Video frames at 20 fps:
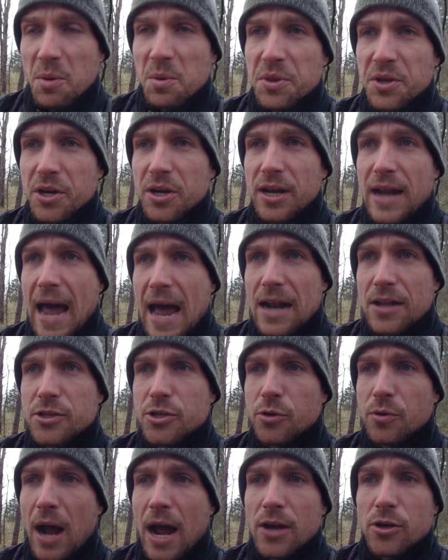day with a good
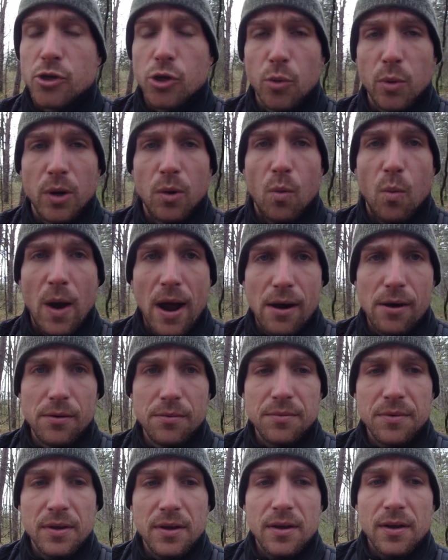attitude. I do it
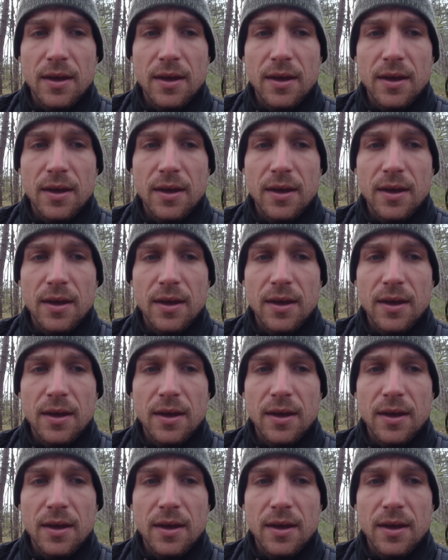well.